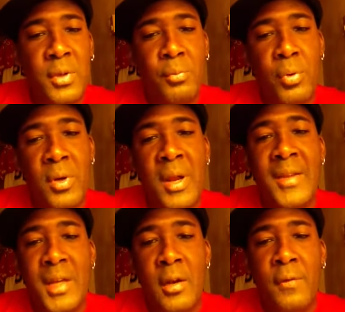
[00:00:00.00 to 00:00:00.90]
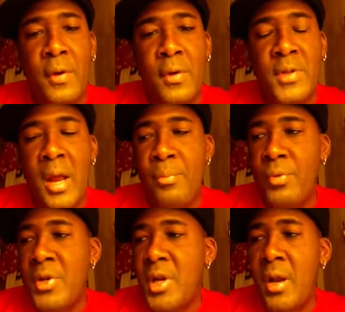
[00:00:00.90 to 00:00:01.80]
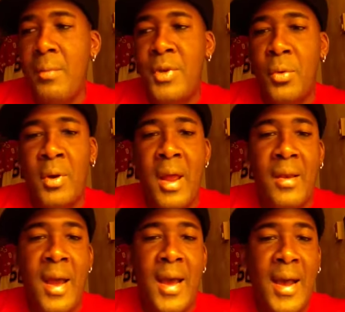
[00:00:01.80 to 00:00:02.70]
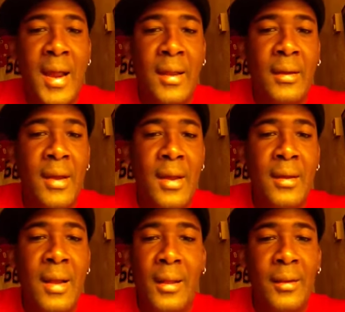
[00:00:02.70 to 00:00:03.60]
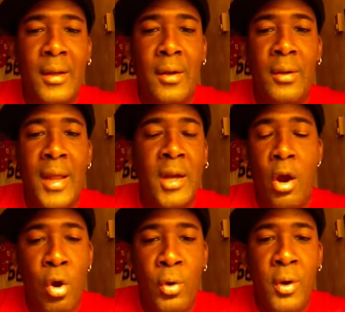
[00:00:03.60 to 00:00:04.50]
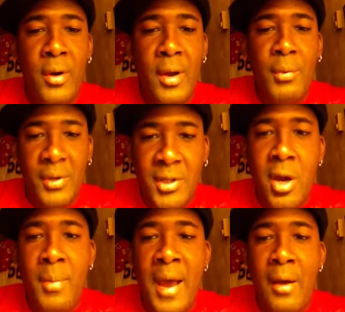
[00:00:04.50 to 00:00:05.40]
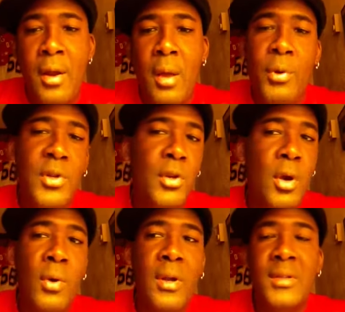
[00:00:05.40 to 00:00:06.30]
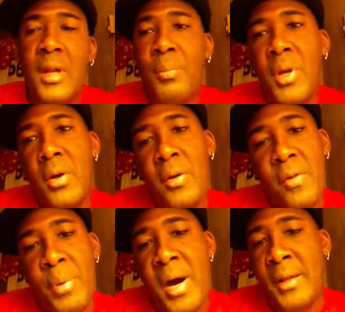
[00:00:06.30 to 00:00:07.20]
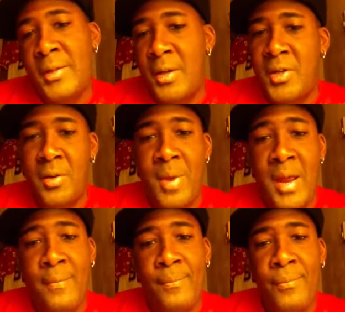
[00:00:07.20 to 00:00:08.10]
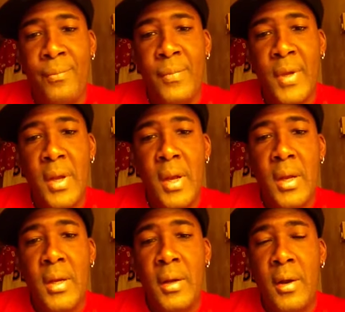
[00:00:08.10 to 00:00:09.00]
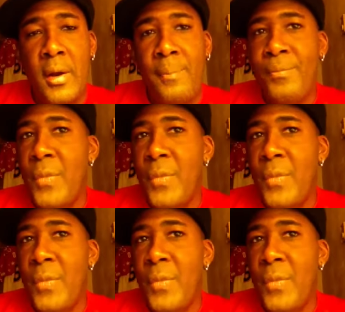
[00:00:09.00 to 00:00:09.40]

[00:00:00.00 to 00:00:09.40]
pretty nice interviews. I appreciate him doing that and not hiding. Not, you know, like our owner, but he's come out. But you know what? It's like Pioli the politician, man. You know?